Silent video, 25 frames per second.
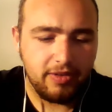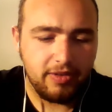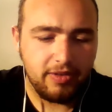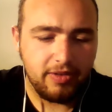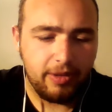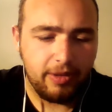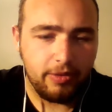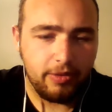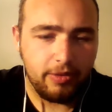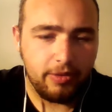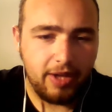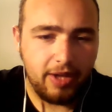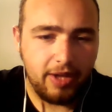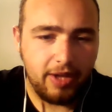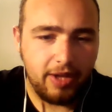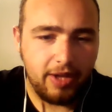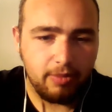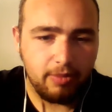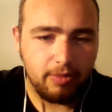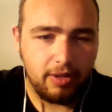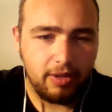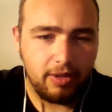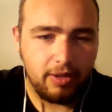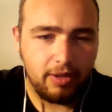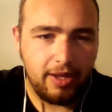was
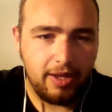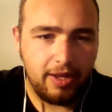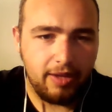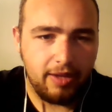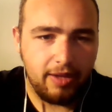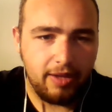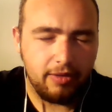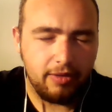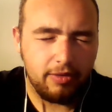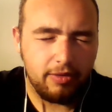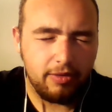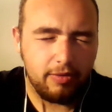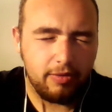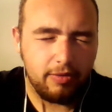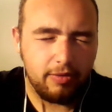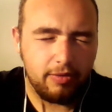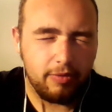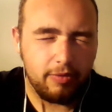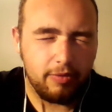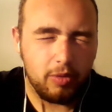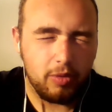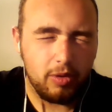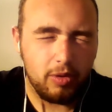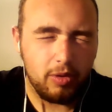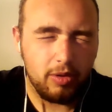hospitalized
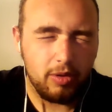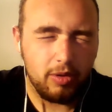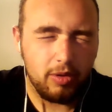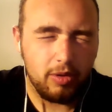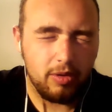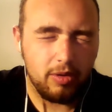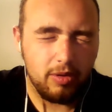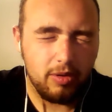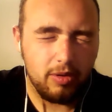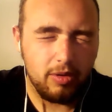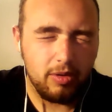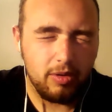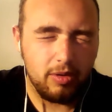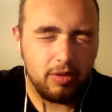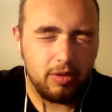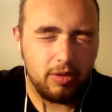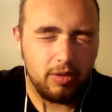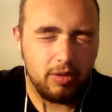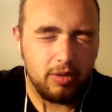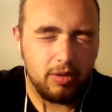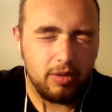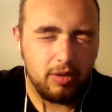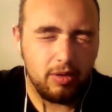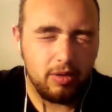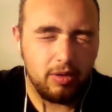for
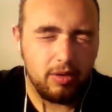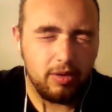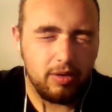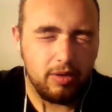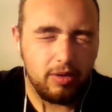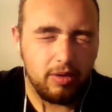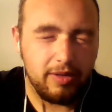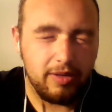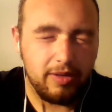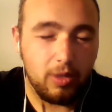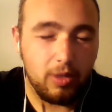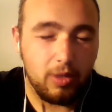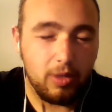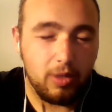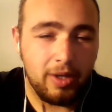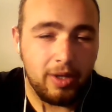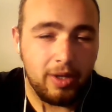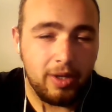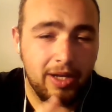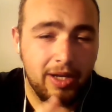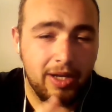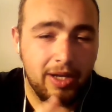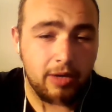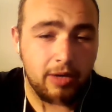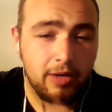I think 1
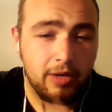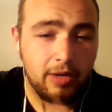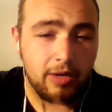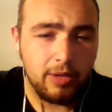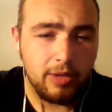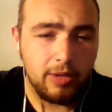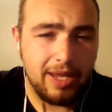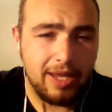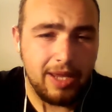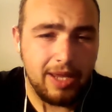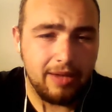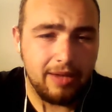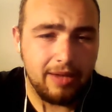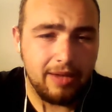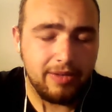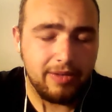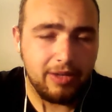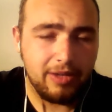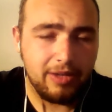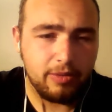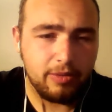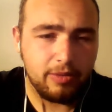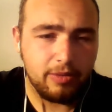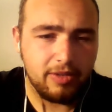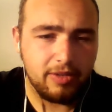day or 2 days. That
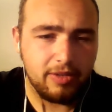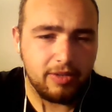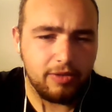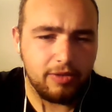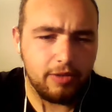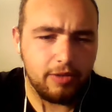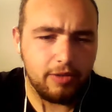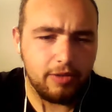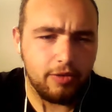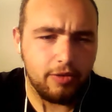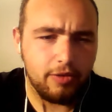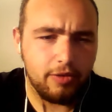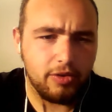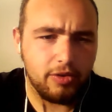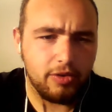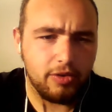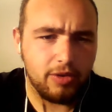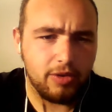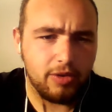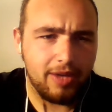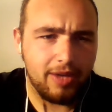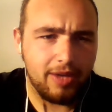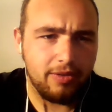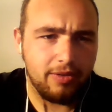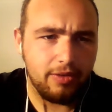was specifically for the
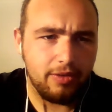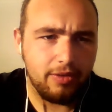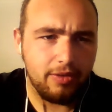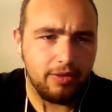Tourette's.